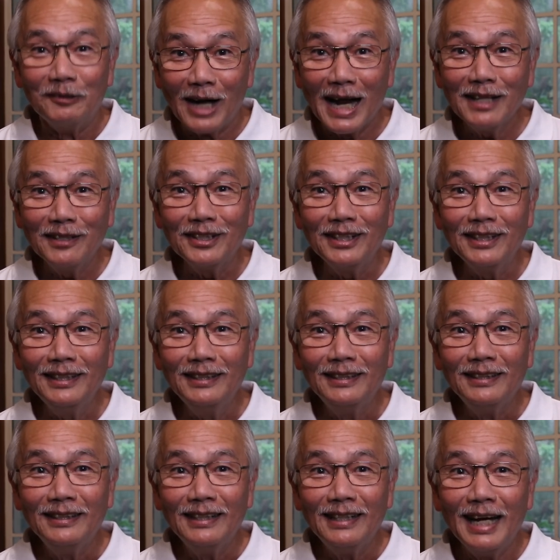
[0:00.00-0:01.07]
Rather,
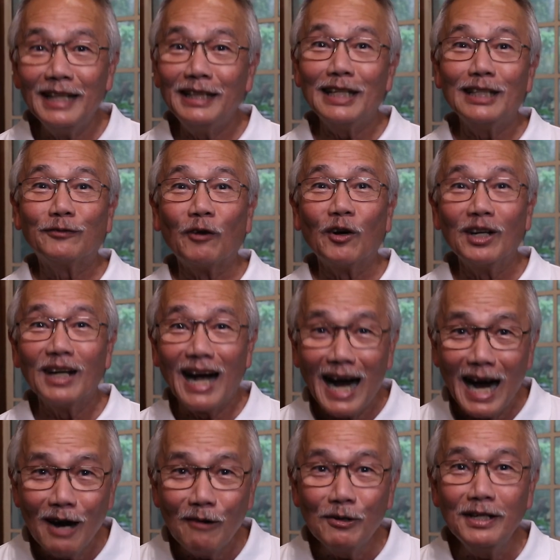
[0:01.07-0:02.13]
it is for
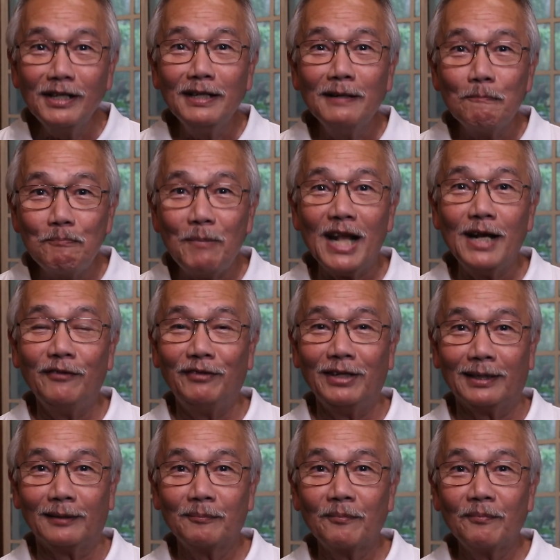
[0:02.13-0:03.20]
our
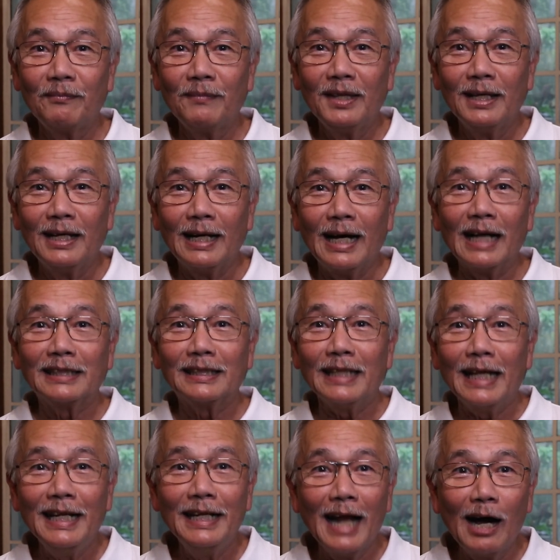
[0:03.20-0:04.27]
benefit, as
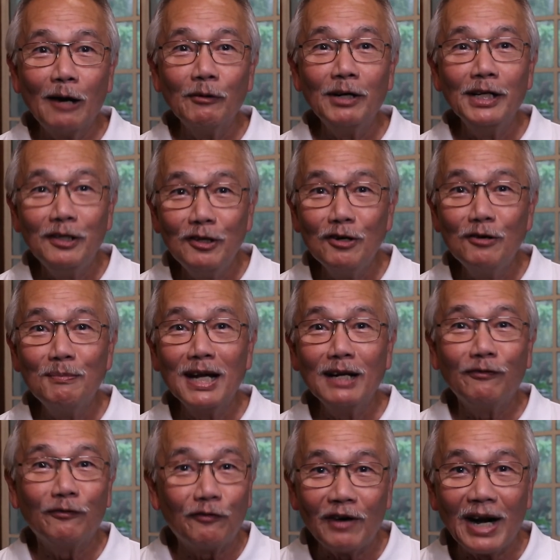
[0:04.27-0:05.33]
in our
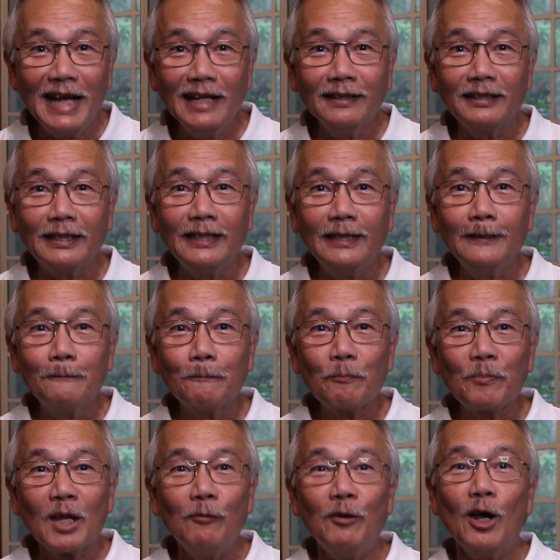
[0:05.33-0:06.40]
human frailty,
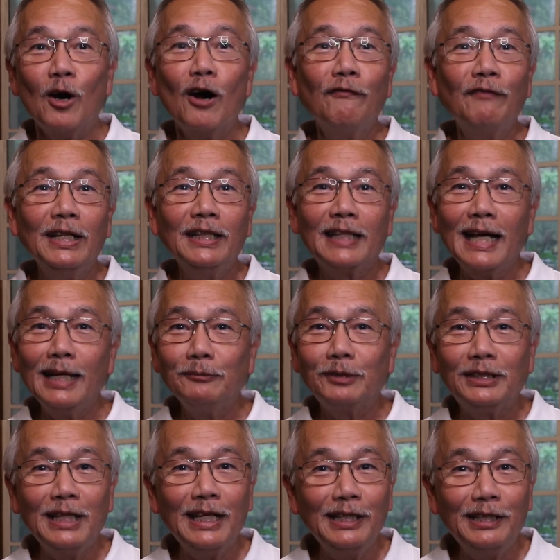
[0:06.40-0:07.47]
we
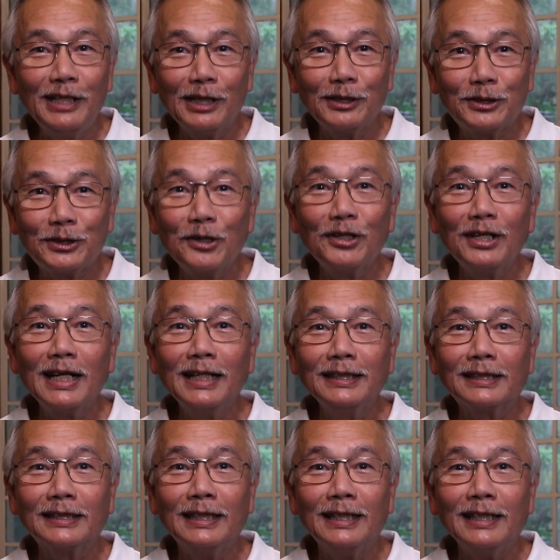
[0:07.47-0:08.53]
oftentimes need the
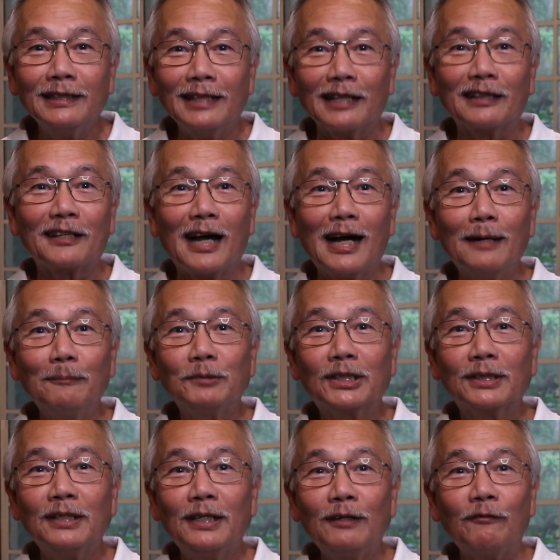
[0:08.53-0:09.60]
assurance that
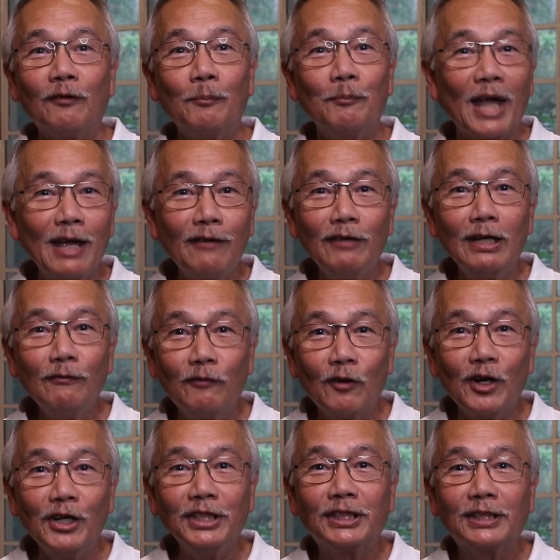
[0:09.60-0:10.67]
comes from having
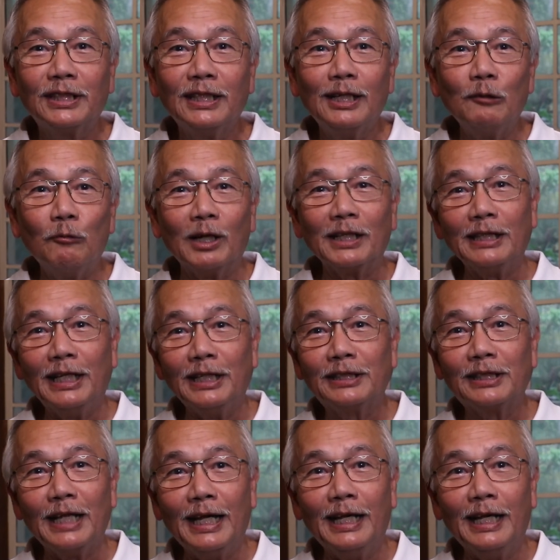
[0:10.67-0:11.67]
voiced what is